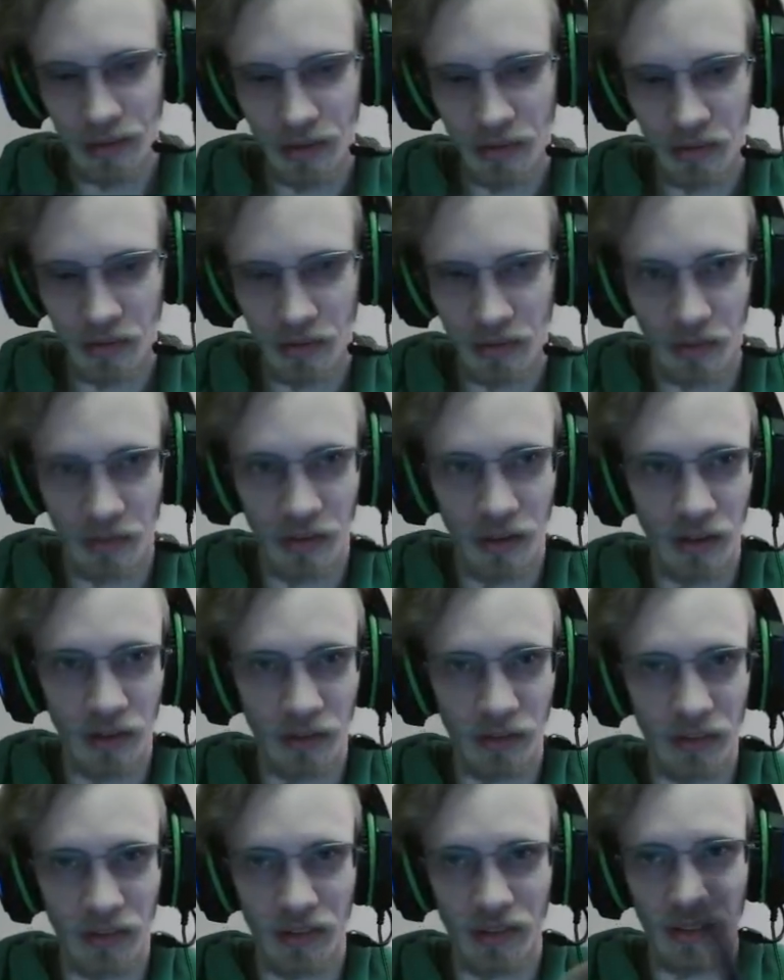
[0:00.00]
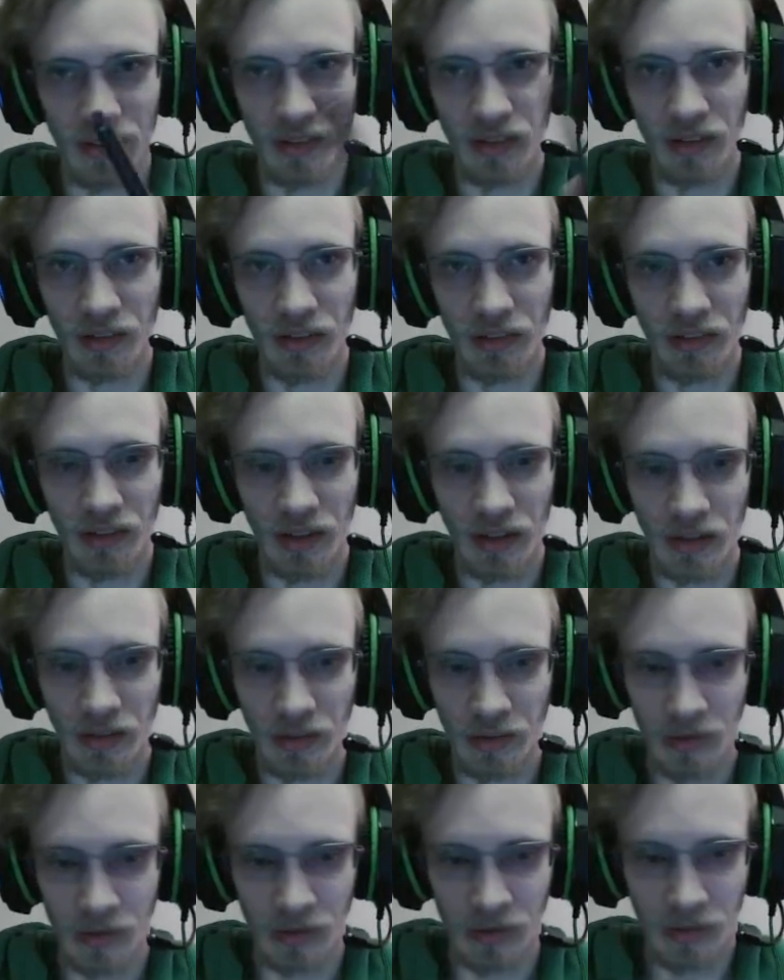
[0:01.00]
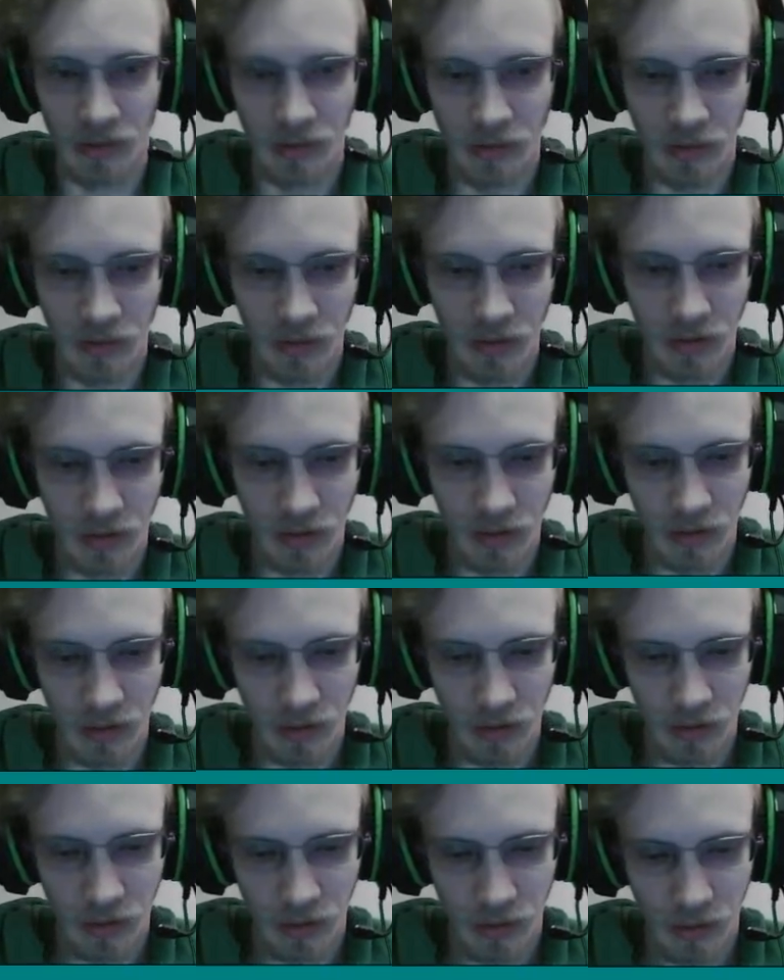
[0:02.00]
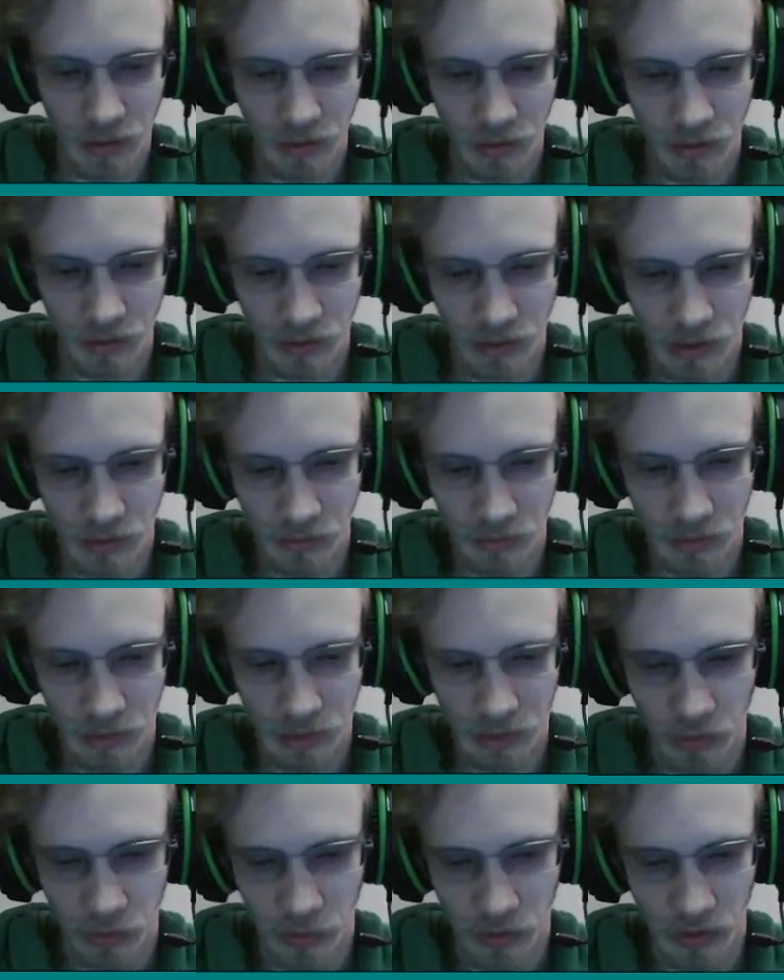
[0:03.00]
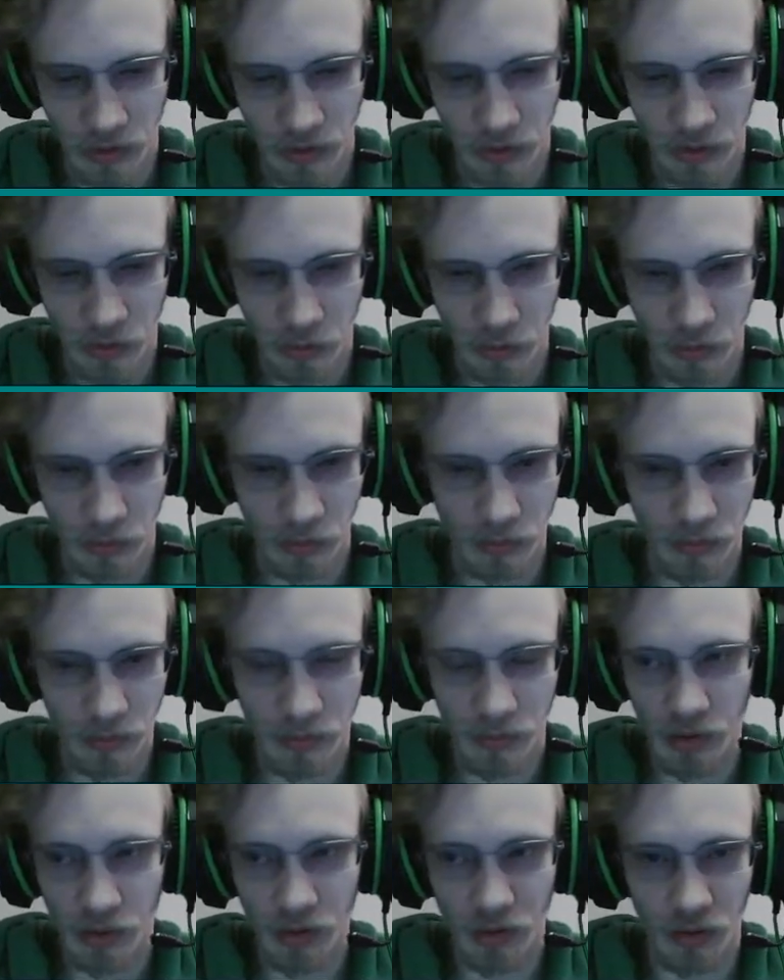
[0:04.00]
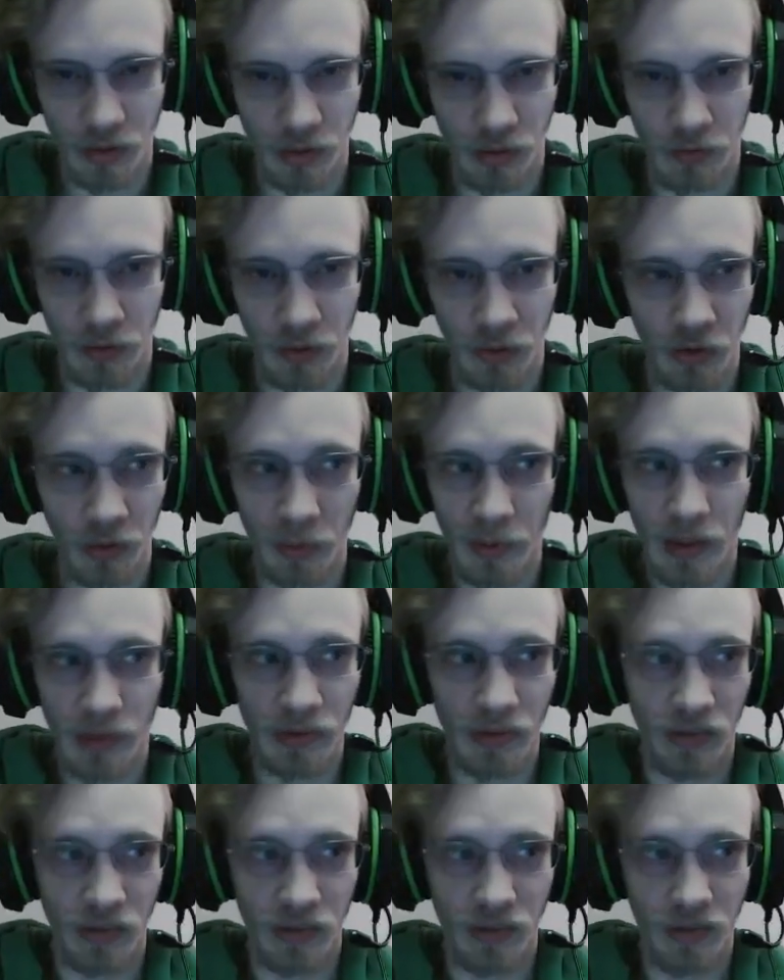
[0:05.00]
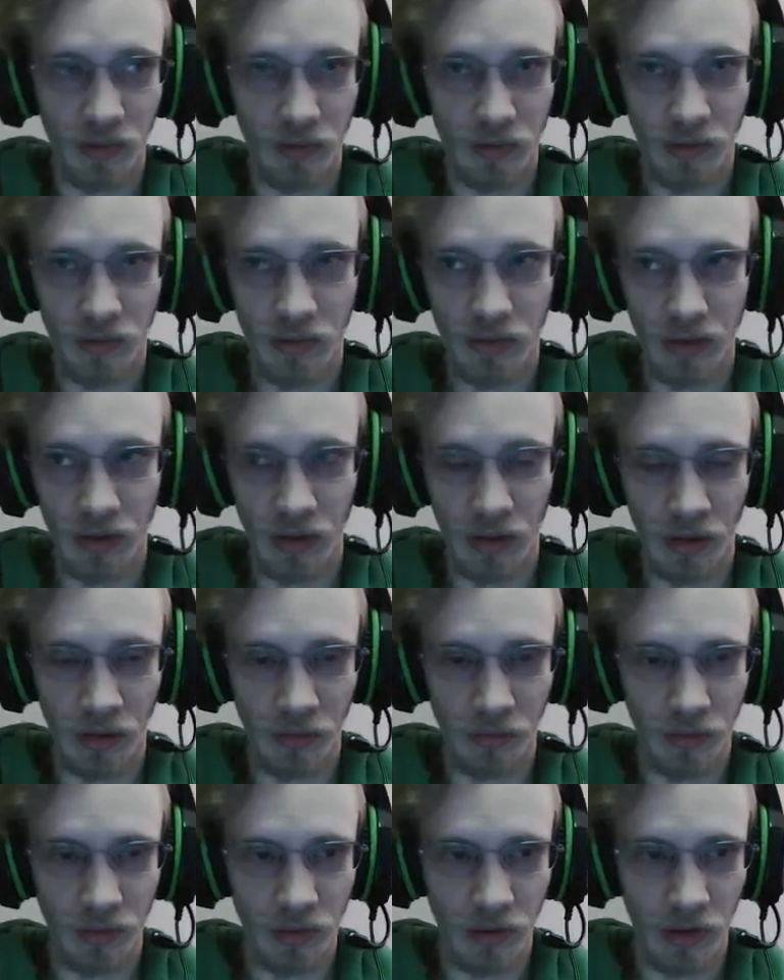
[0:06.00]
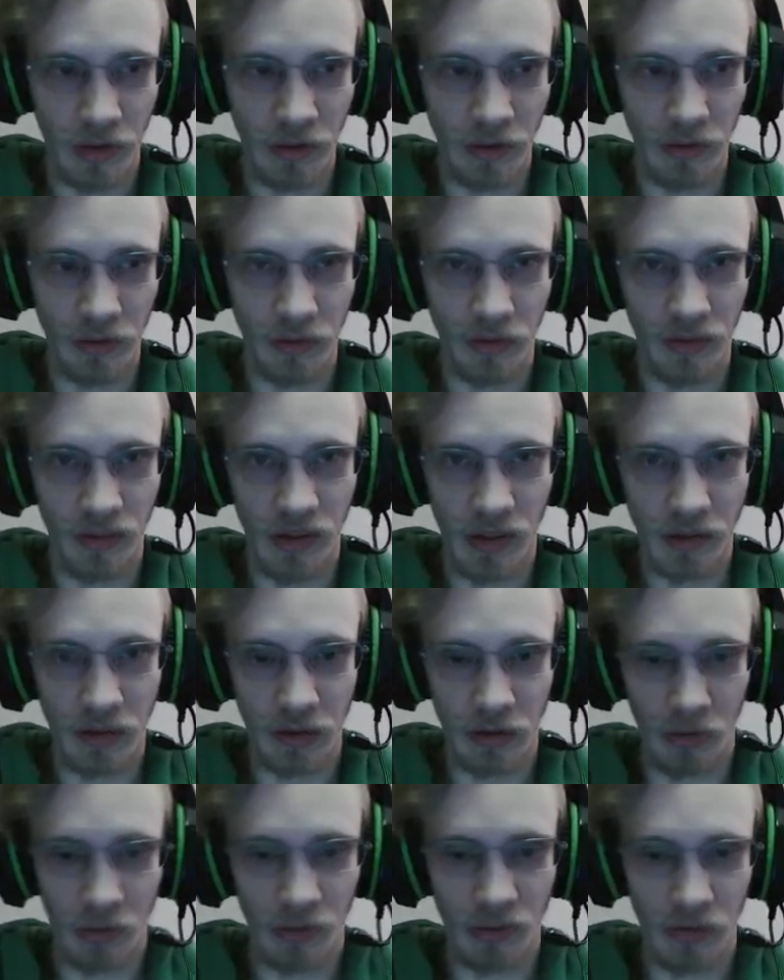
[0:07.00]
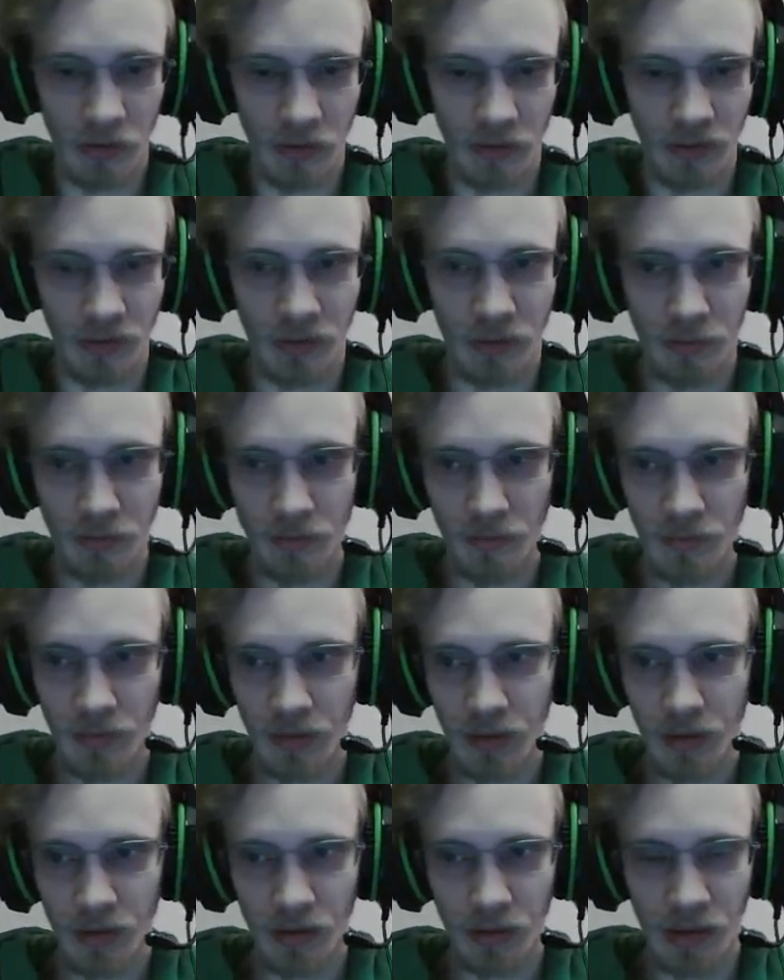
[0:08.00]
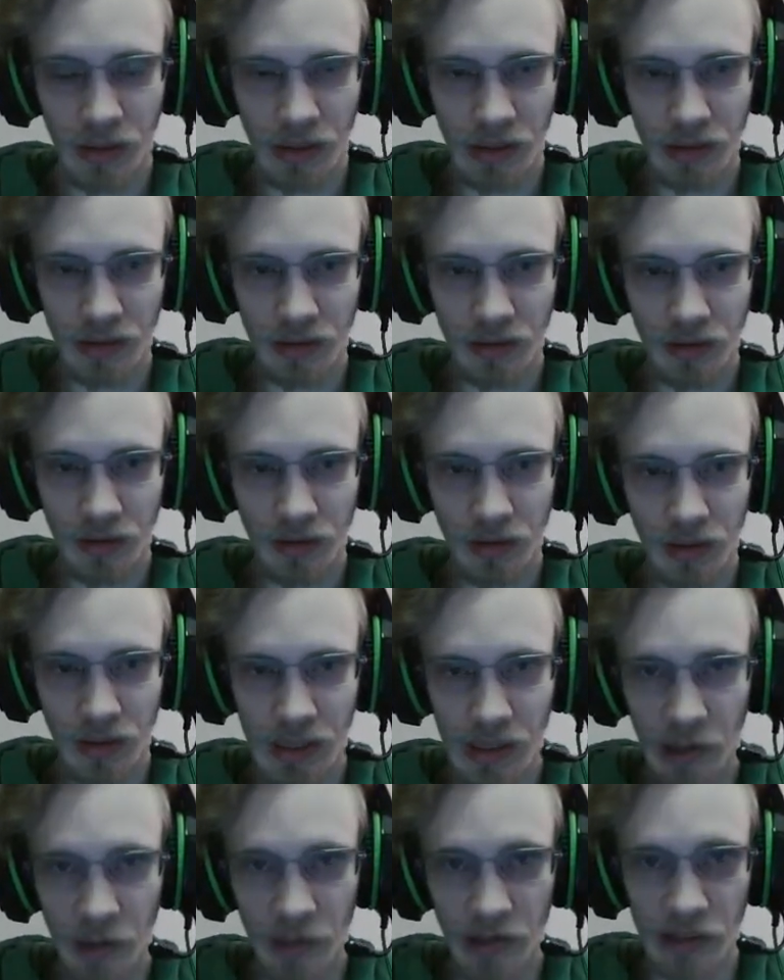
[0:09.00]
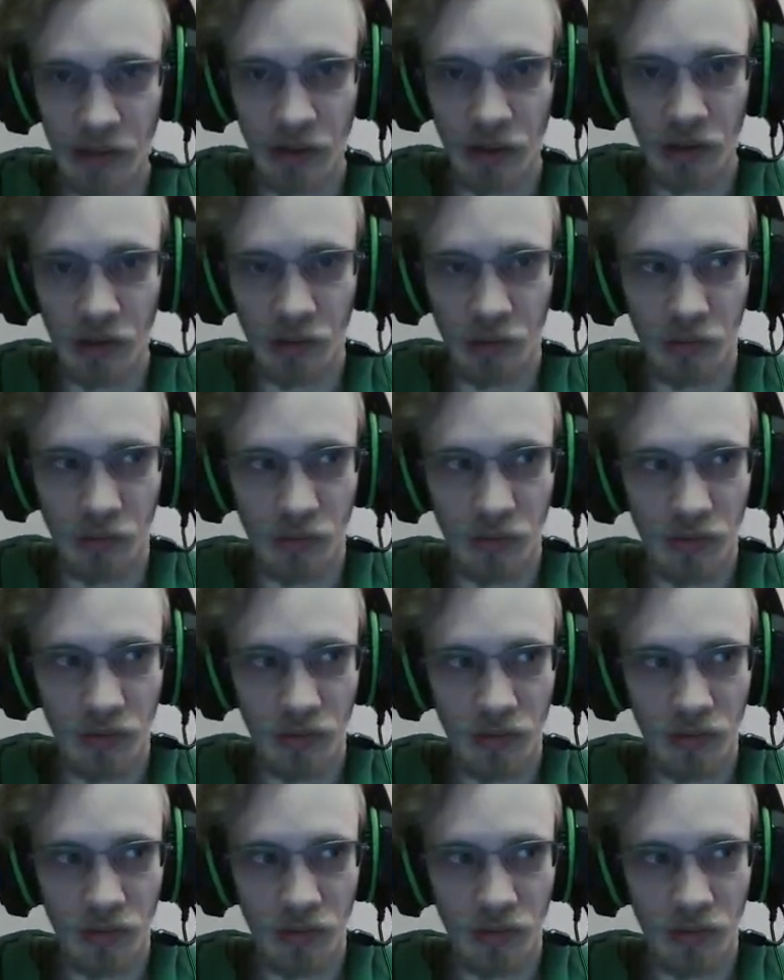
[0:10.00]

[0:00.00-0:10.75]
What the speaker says: then it's just, you know, skill and technical stuff that you want to get through. So if you just practice, you know, all your technical skills, like I already know